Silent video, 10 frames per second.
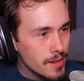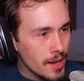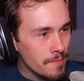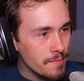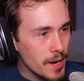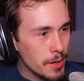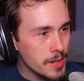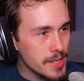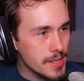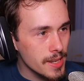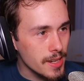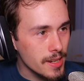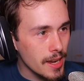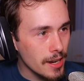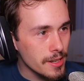I'm very
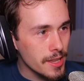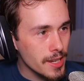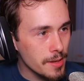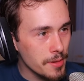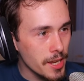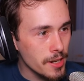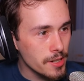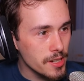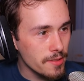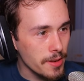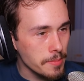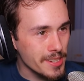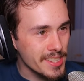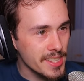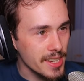sick. How did that give me energy if I'm
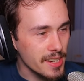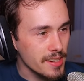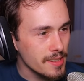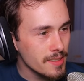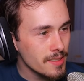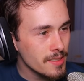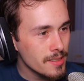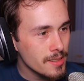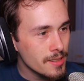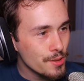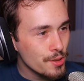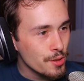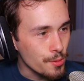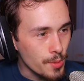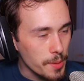just sick?
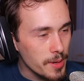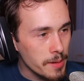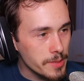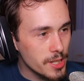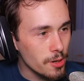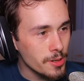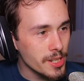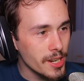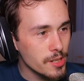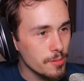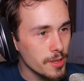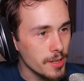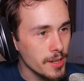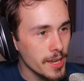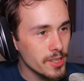maybe I'm so in touch with the
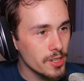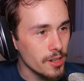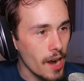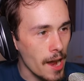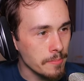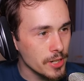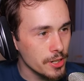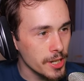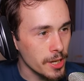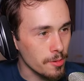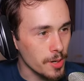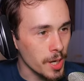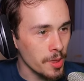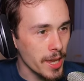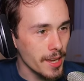nature, I'm turning
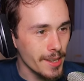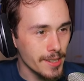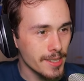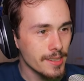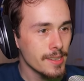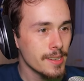green like it.